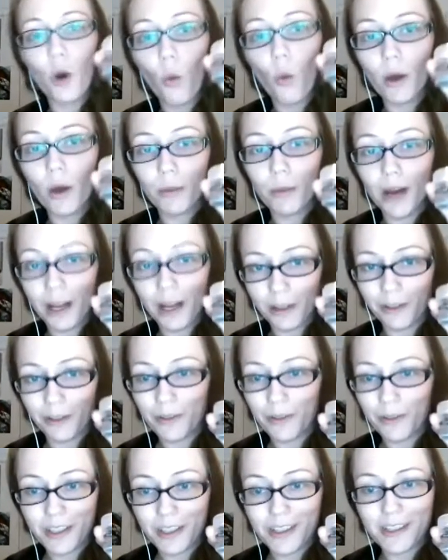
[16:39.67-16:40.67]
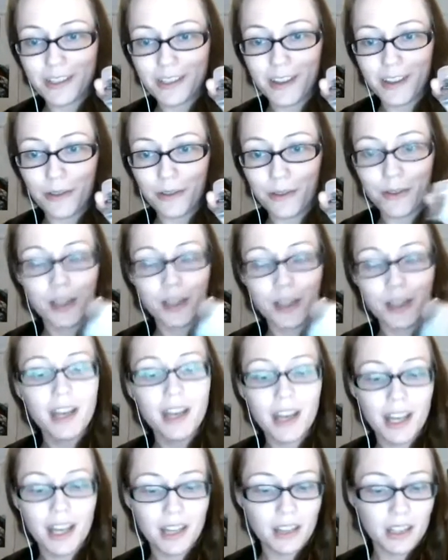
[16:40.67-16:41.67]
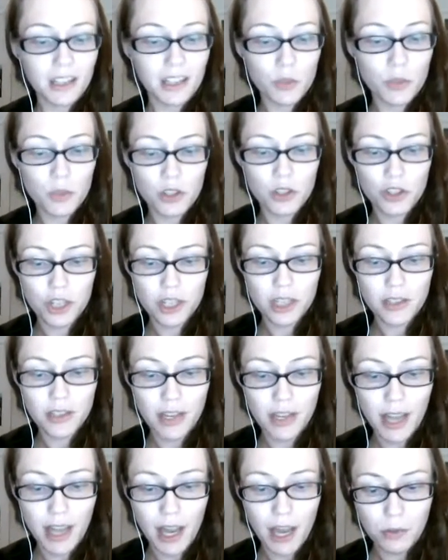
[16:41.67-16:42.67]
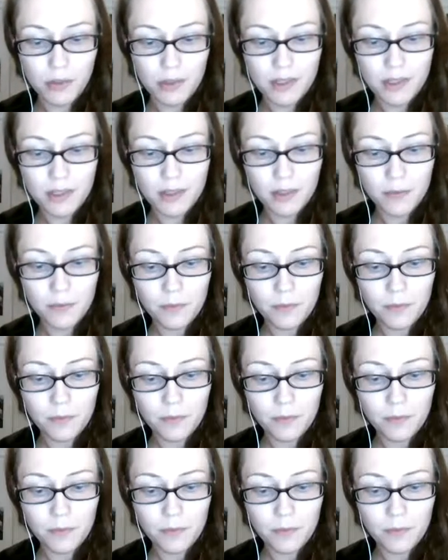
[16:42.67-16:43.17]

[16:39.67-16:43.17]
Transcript: one bottle of this stuff. And I think this was just an ounce.